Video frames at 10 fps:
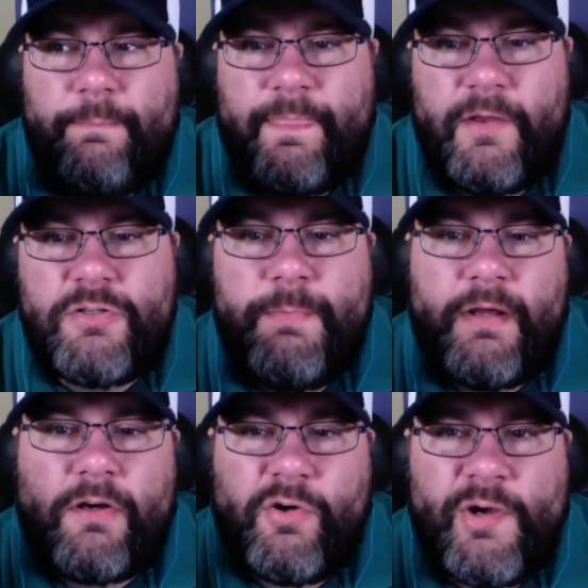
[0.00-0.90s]
there's
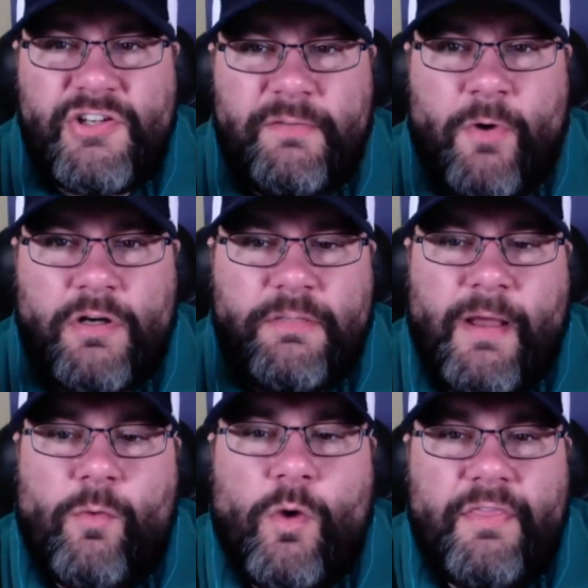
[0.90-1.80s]
bigger question marks
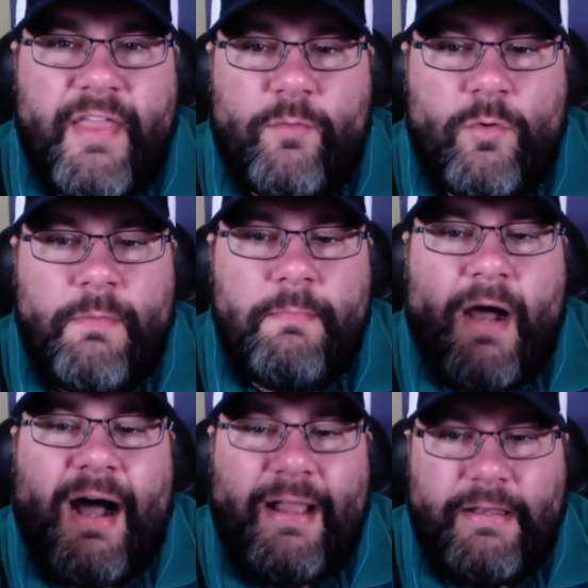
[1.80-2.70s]
about what then would be
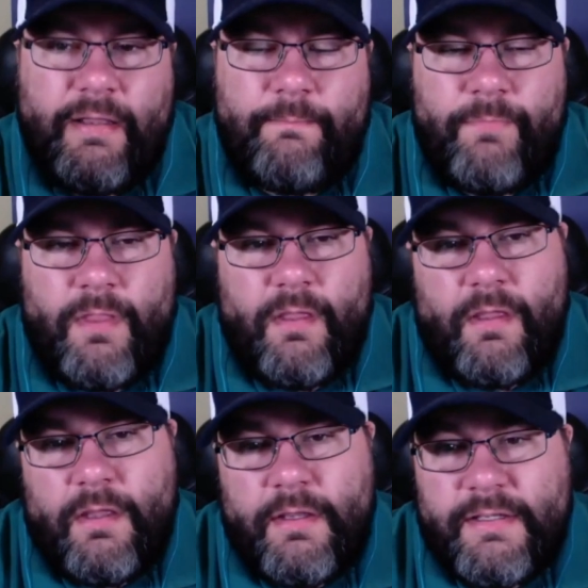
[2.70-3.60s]
behind him.
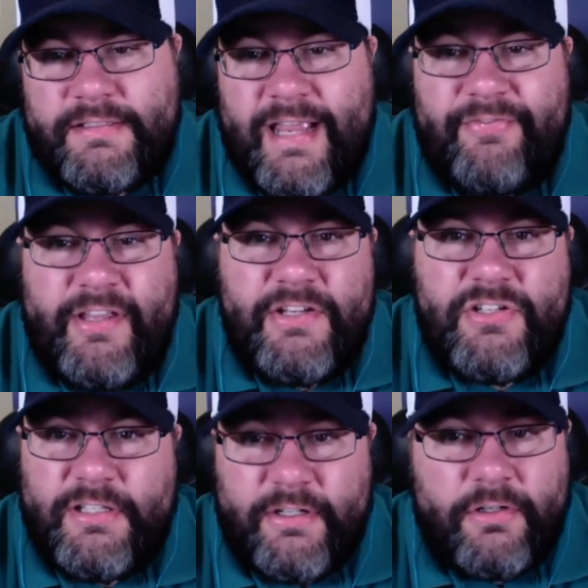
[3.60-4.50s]
Safety is
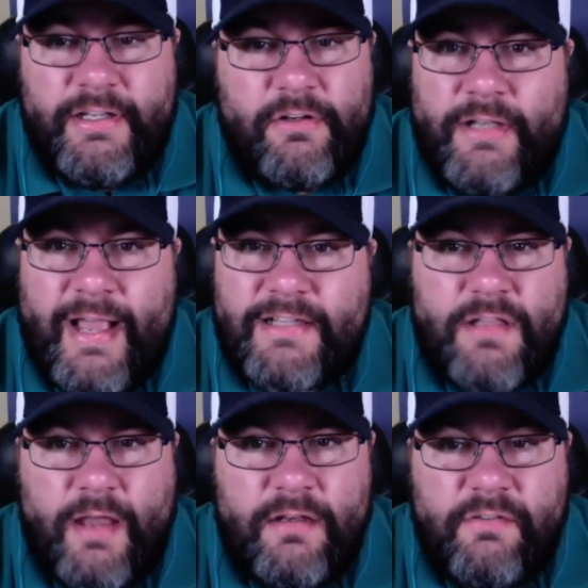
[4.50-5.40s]
literally your last
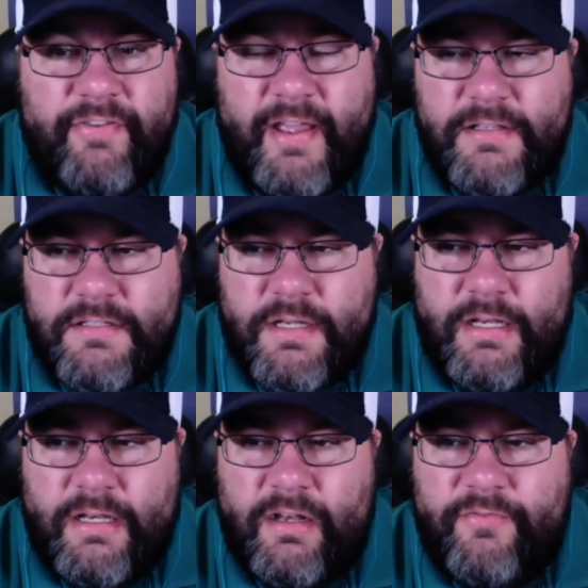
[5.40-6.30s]
line of defense,
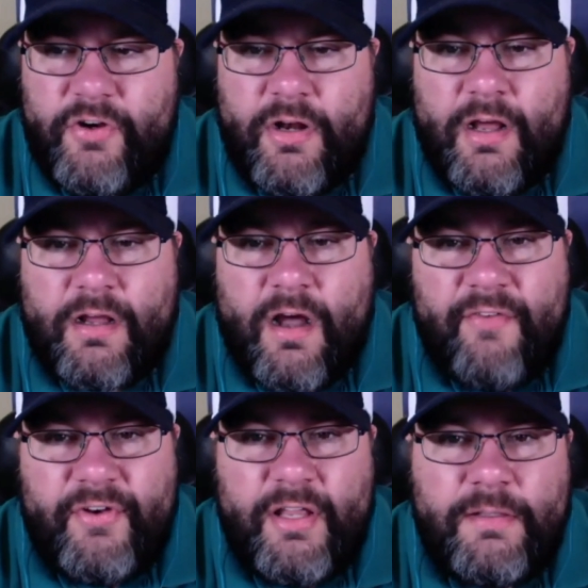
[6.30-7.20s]
and and if you're not
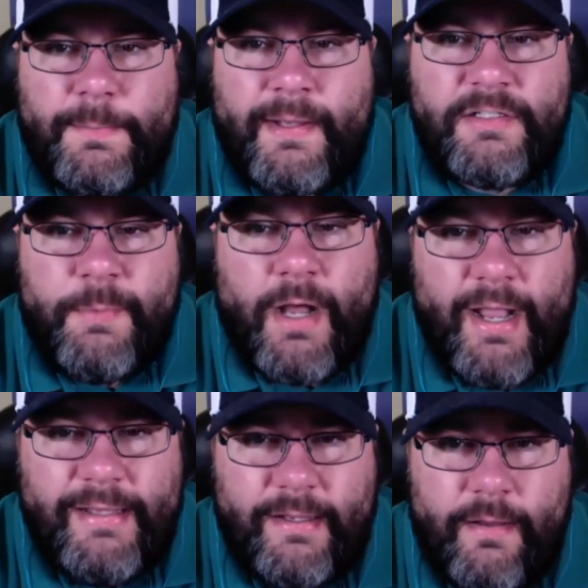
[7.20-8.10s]
confident in the players
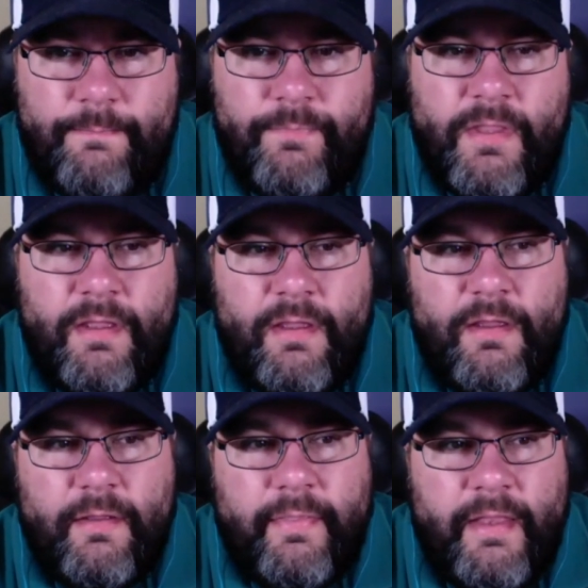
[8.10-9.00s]
behind him,
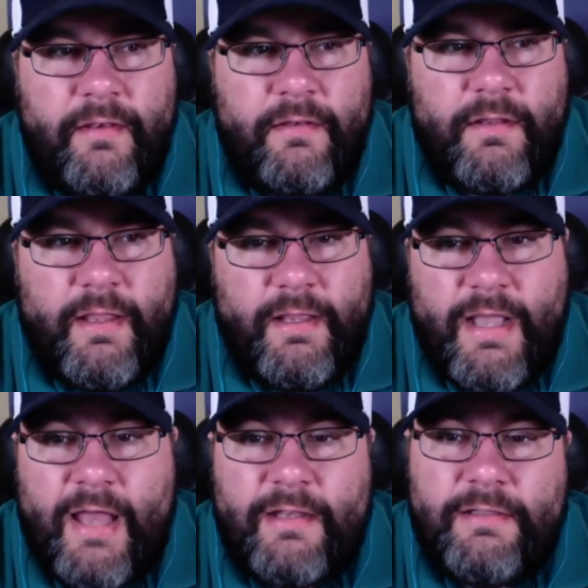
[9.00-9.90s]
then it
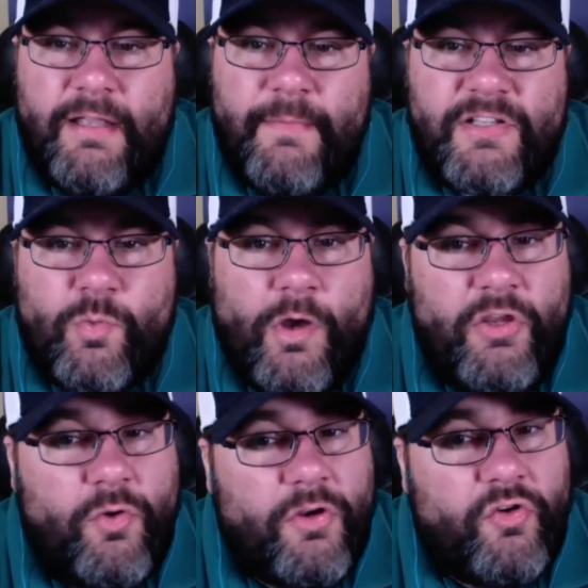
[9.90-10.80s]
kind of limits what
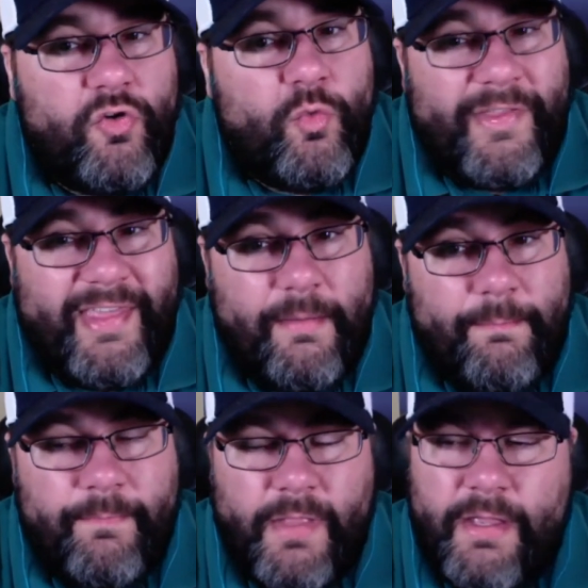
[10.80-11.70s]
you can do with
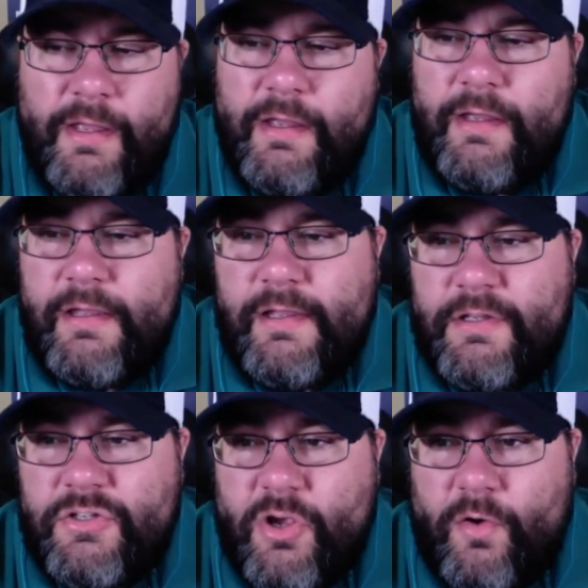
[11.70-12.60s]
him.
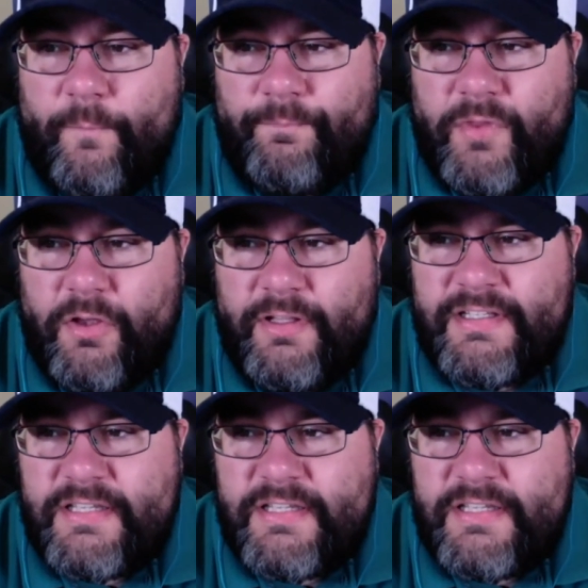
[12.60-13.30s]
So you know, let's